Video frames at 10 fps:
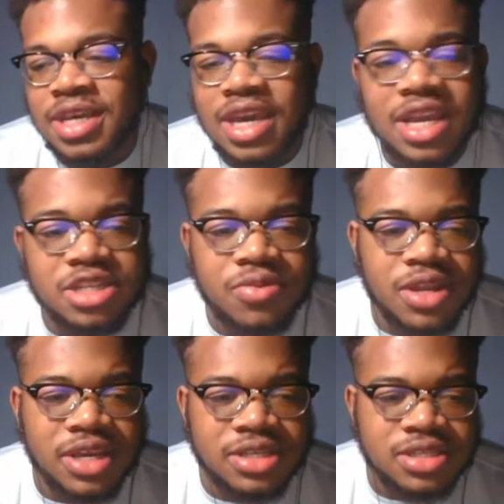it is
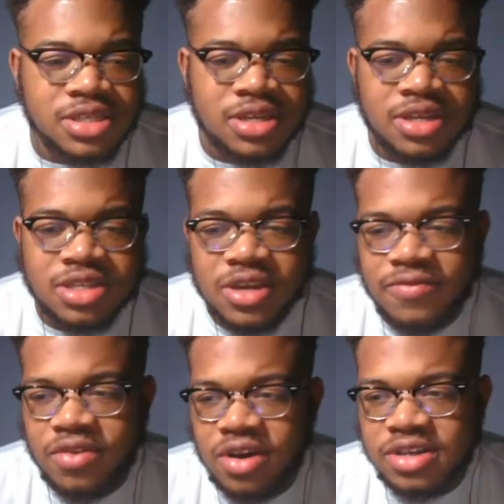what it is.
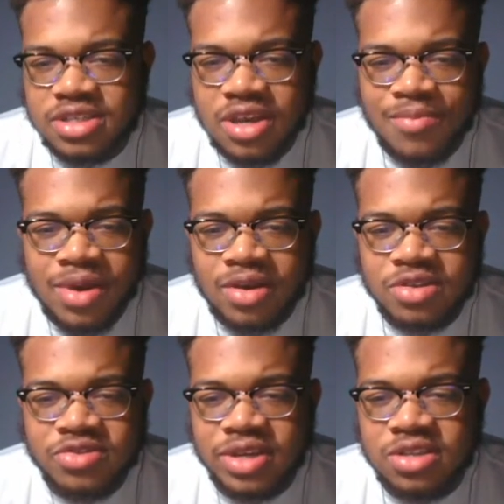Tough loss. I'm not
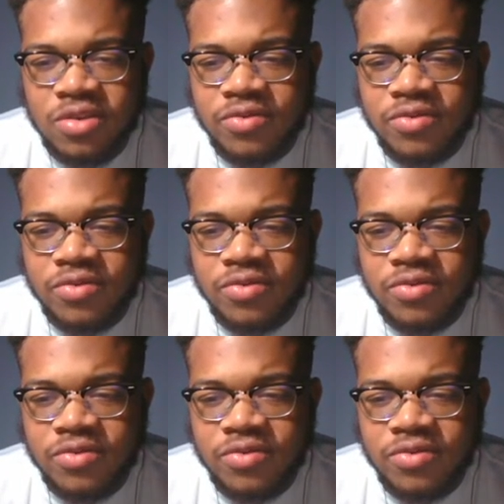gonna stress